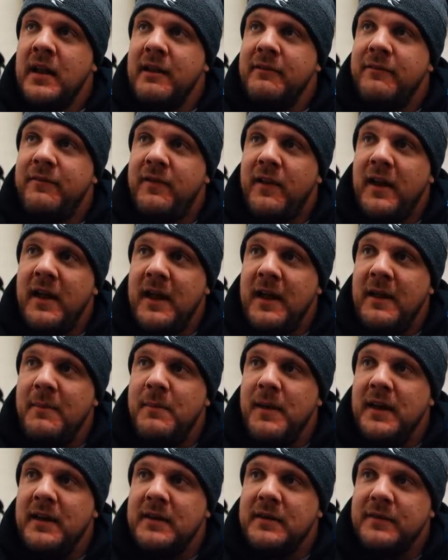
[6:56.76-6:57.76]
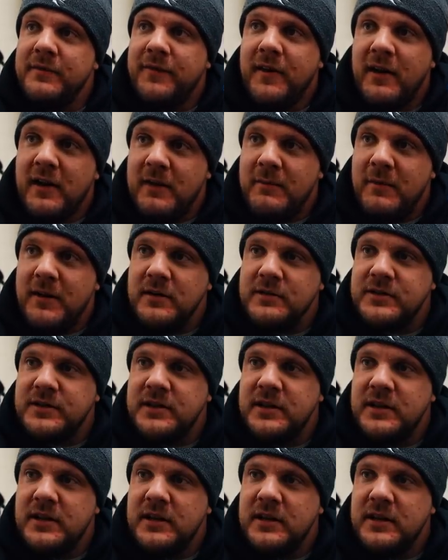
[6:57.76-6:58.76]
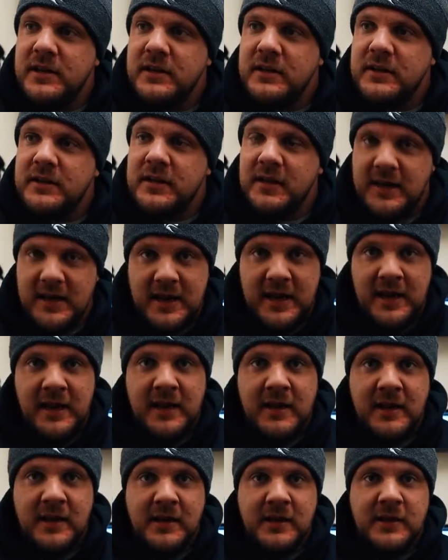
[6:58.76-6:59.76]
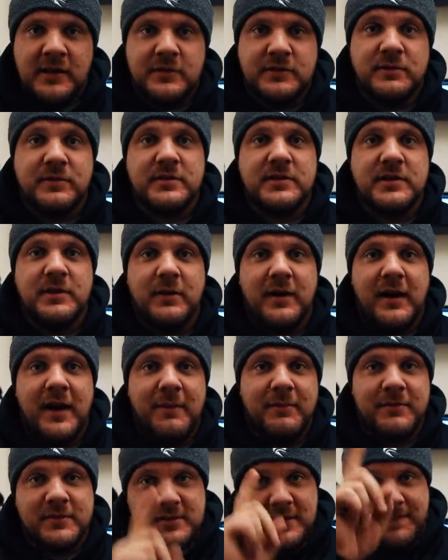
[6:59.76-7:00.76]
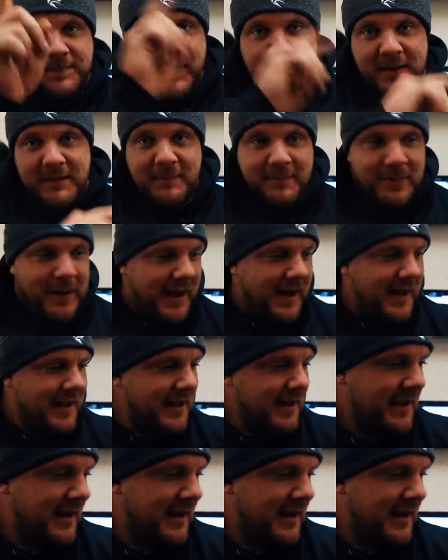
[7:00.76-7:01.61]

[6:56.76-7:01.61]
frame into farmers today, so we'll see what happens. But